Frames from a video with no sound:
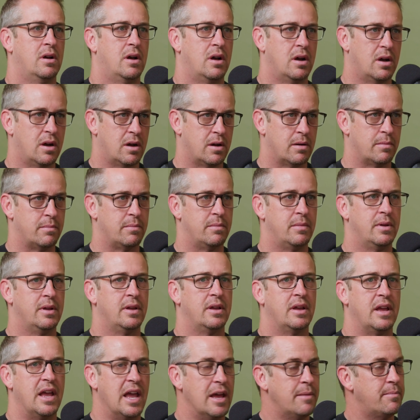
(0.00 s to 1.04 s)

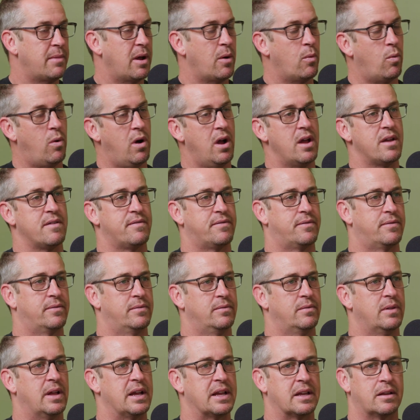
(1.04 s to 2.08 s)
And my wife,
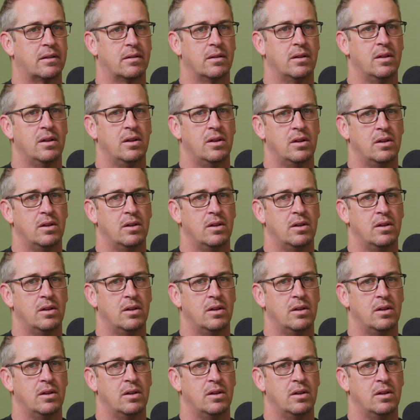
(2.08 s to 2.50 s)
like,